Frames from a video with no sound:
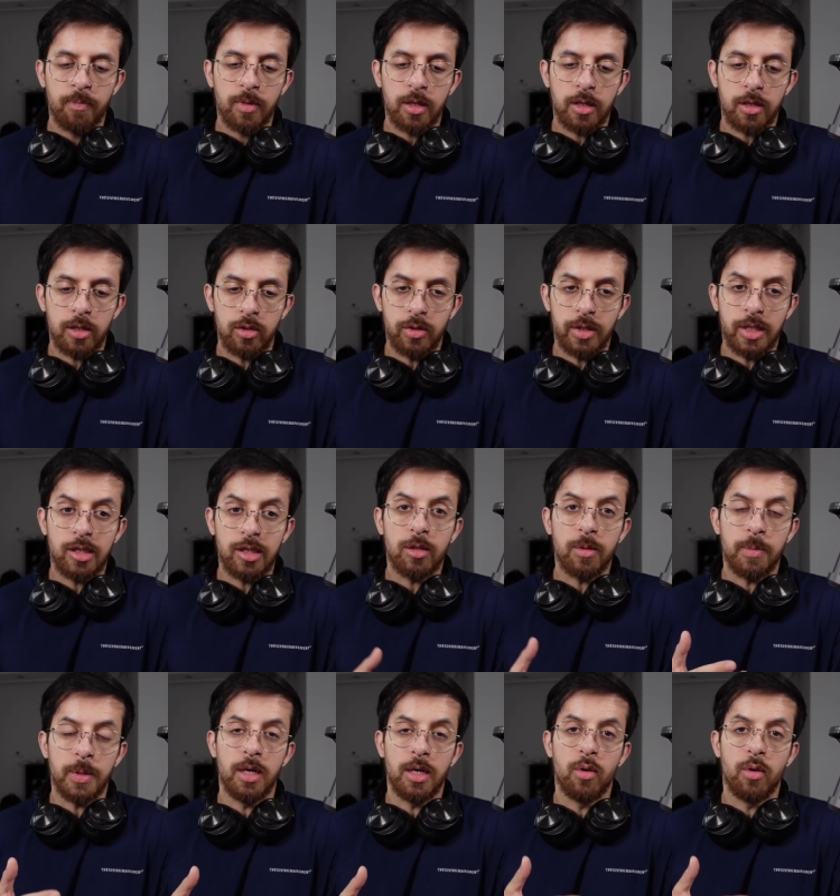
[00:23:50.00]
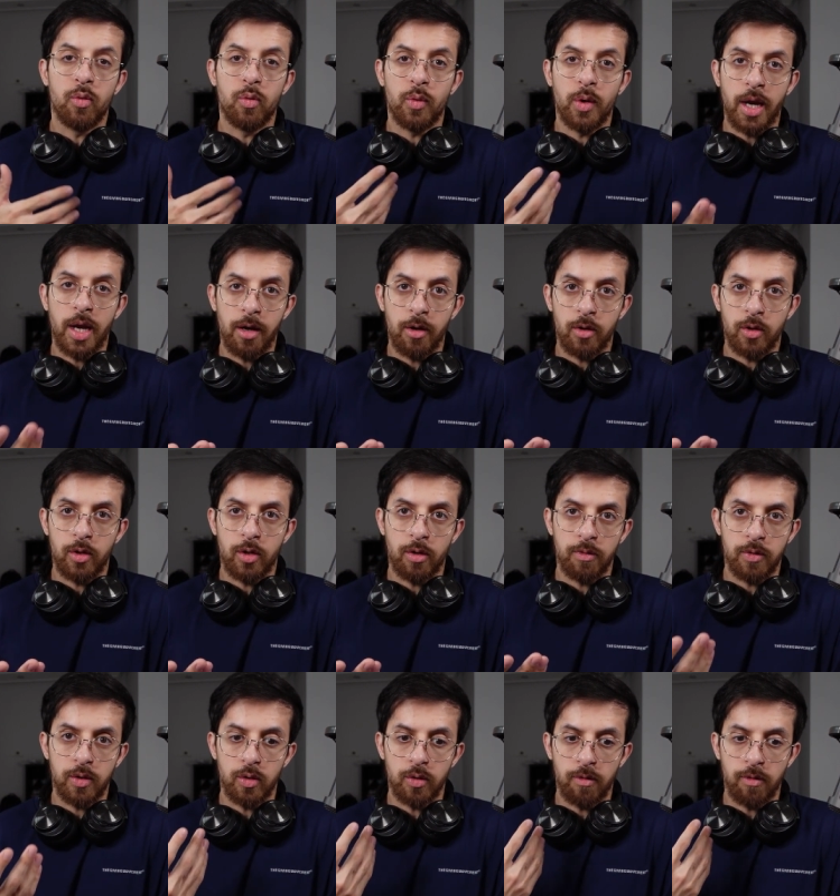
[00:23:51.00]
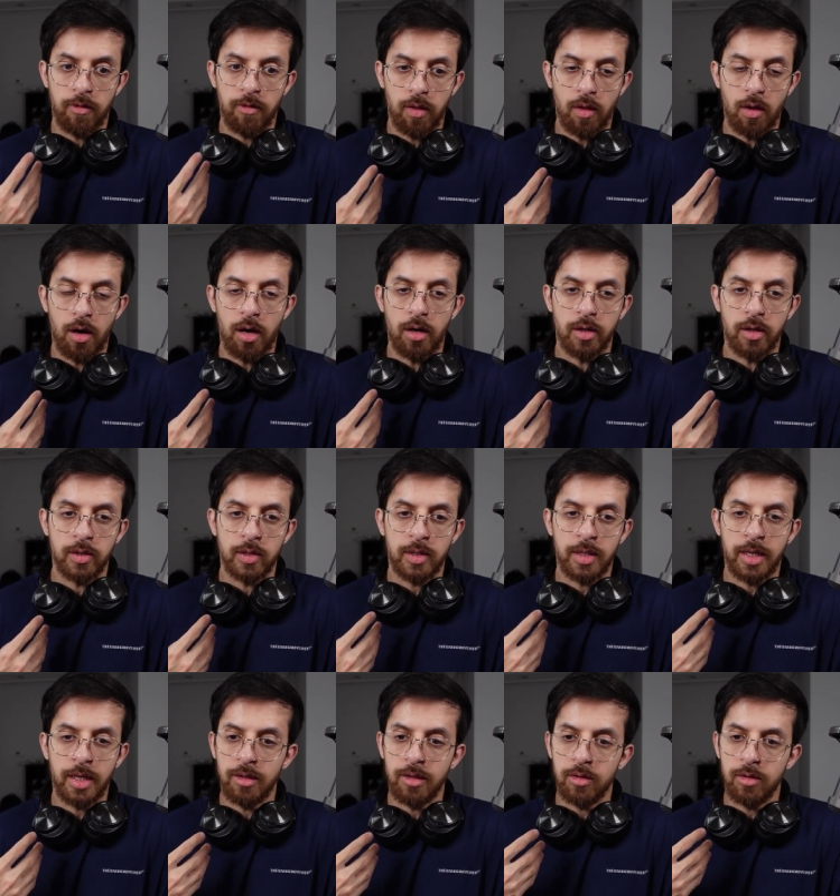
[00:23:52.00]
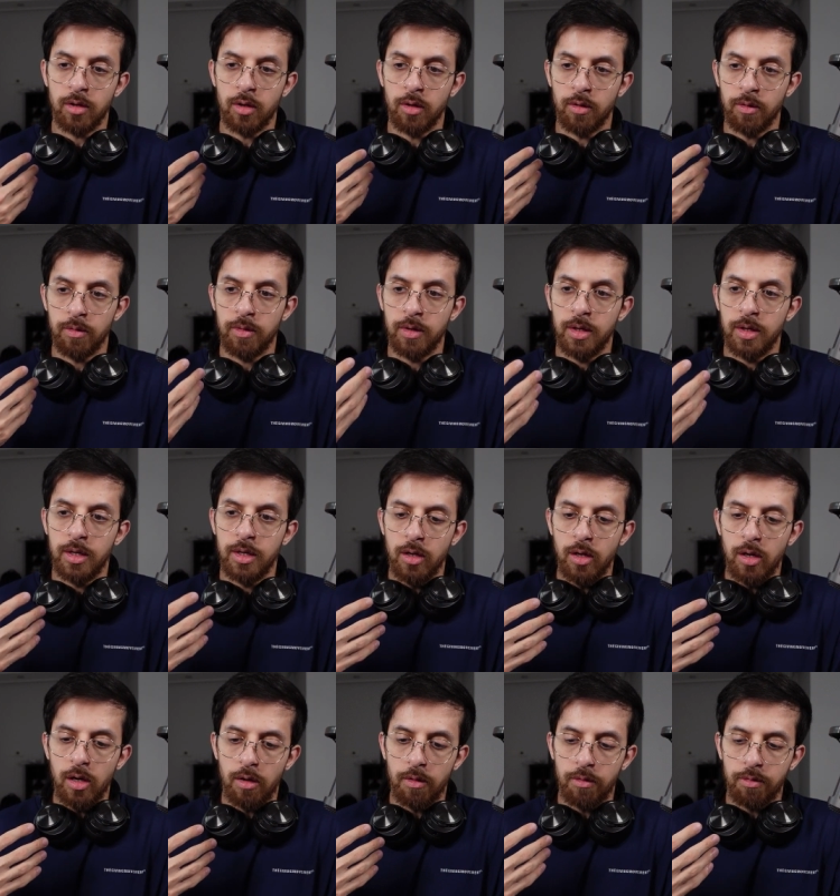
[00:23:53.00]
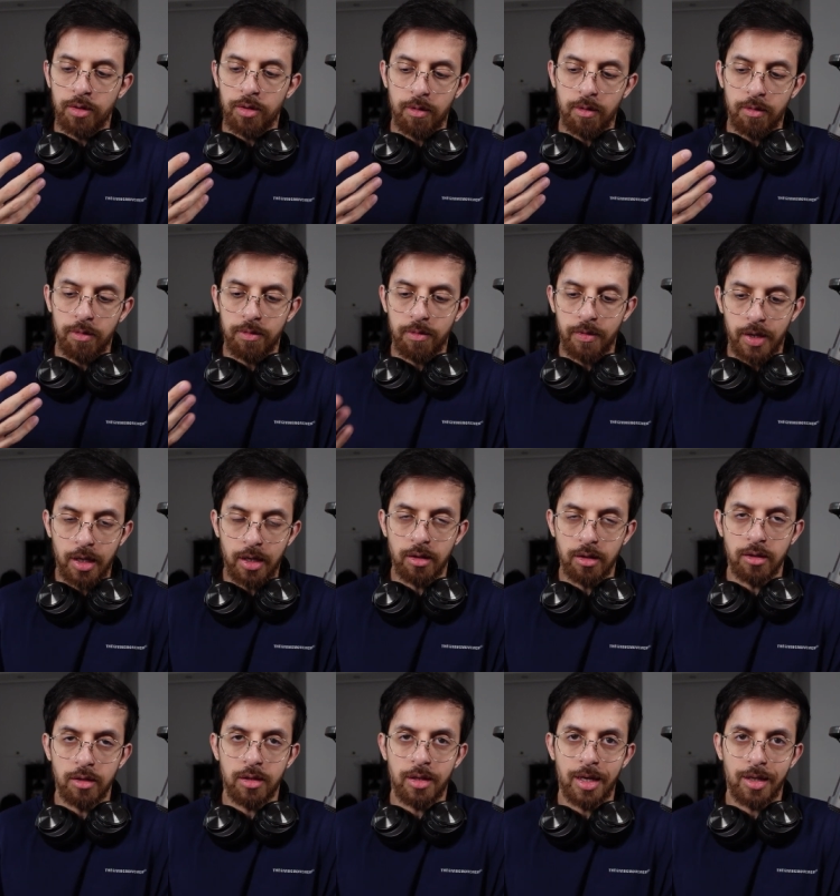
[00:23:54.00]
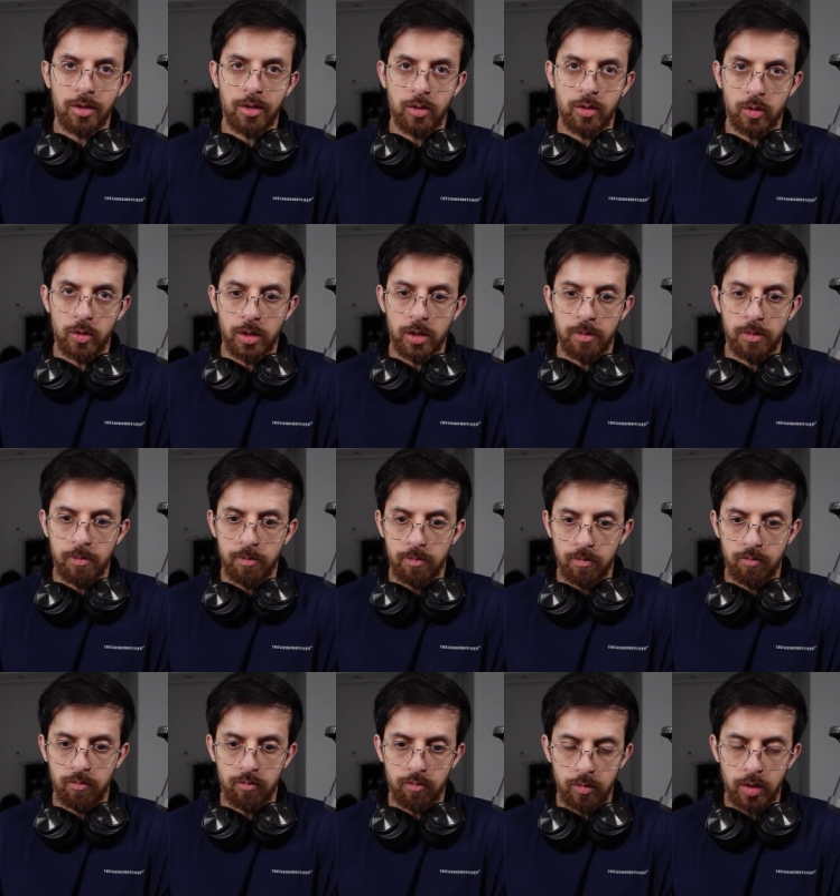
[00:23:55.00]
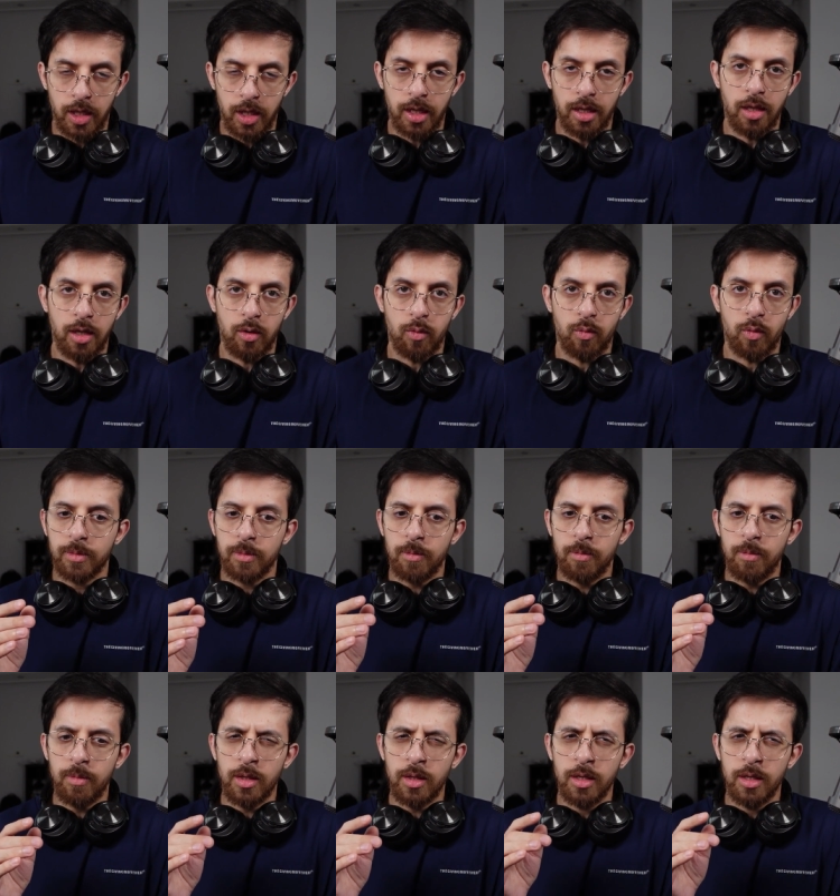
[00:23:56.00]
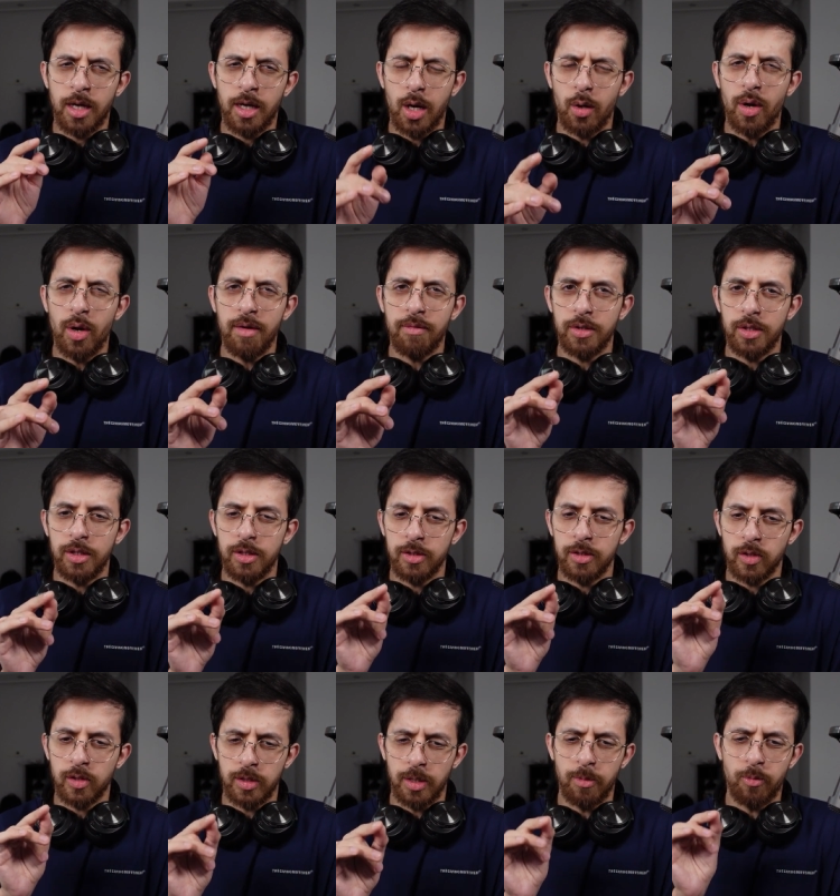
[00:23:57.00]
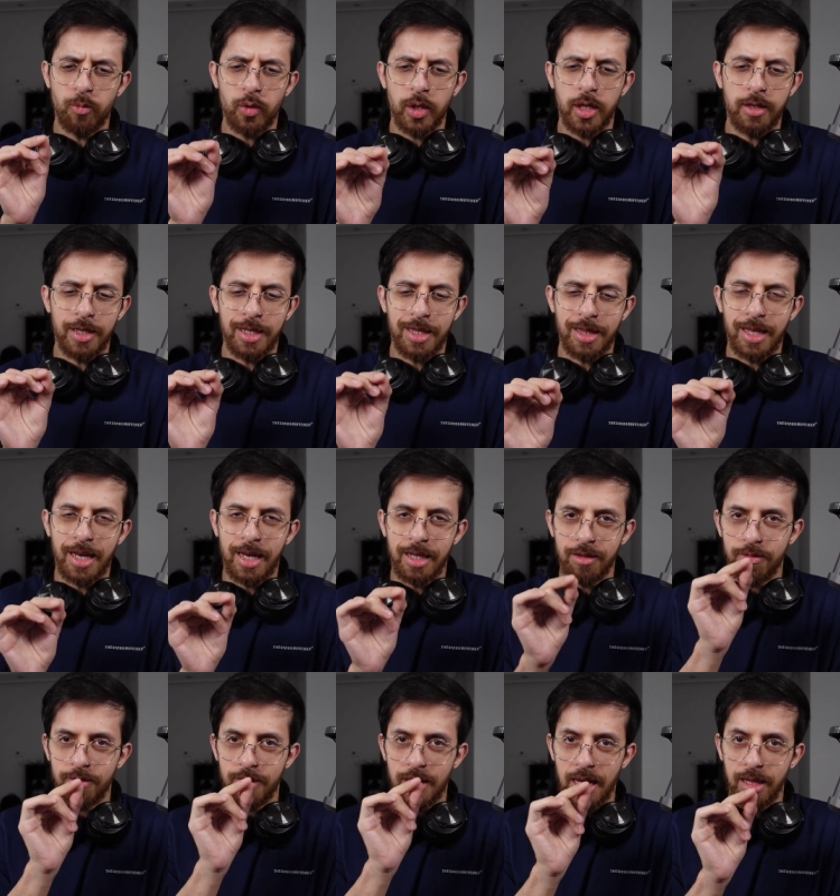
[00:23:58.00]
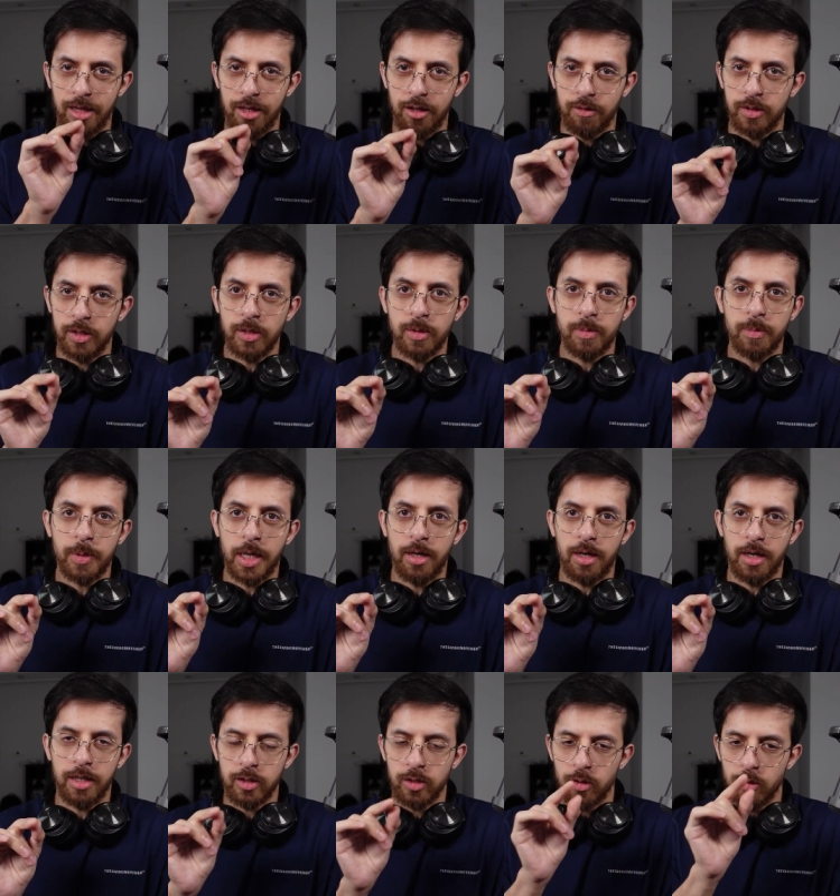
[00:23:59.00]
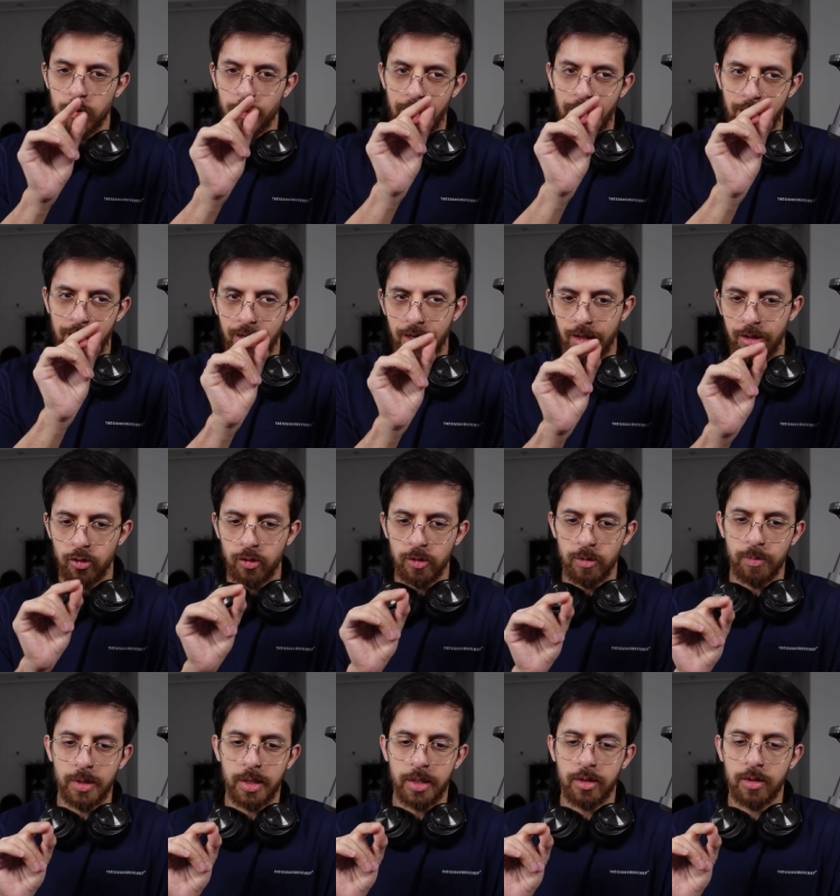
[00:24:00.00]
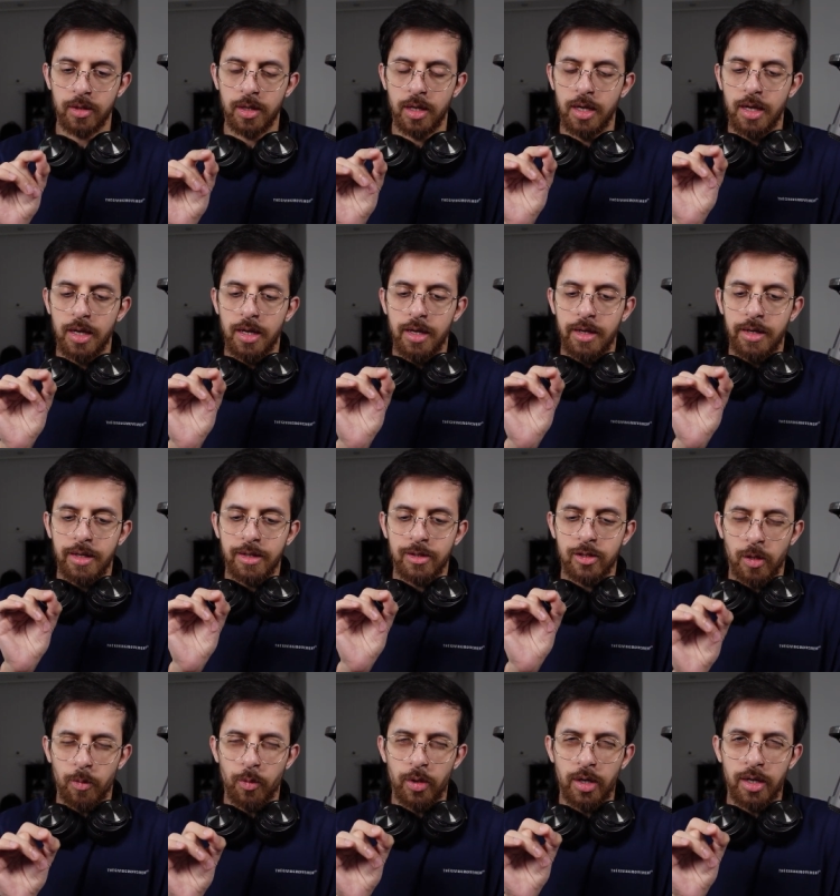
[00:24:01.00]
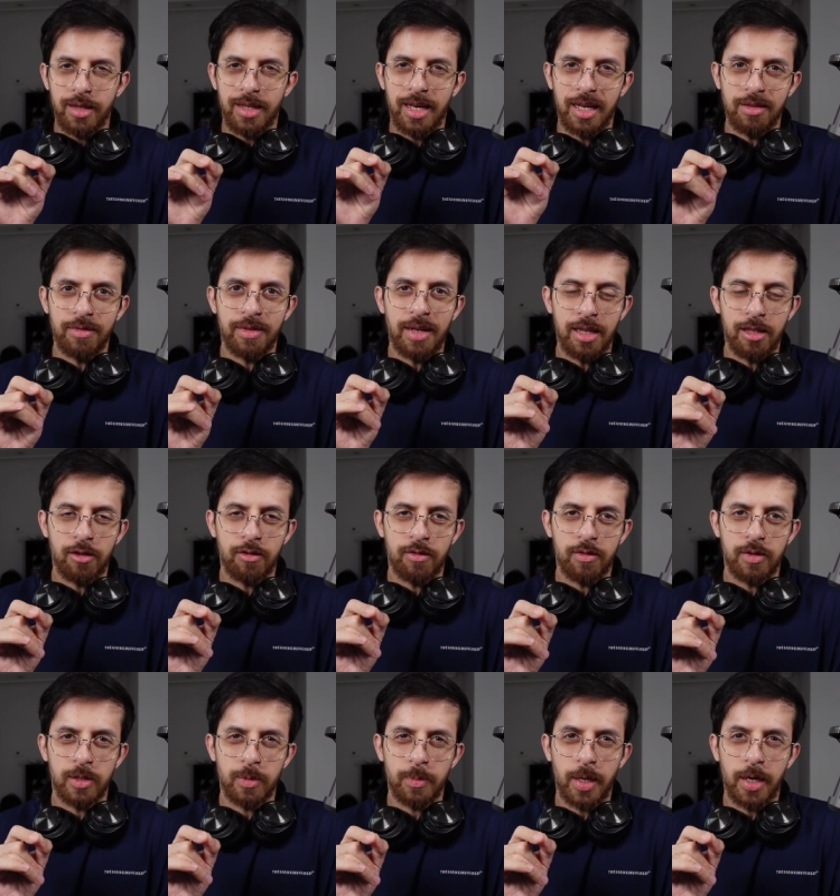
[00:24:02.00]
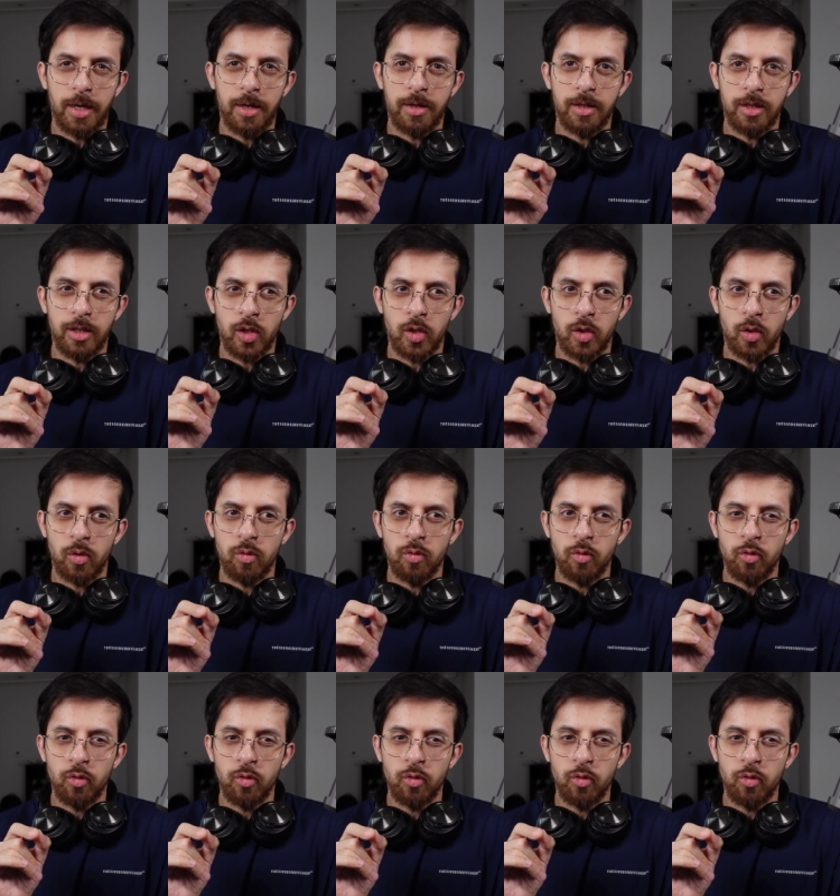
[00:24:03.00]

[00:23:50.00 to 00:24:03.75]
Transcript: you need to be aware of your flaws and of of the field that you're dealing with. However, somewhere in that valley of despair, let's go back a little bit. Somewhere in that valley of despair, you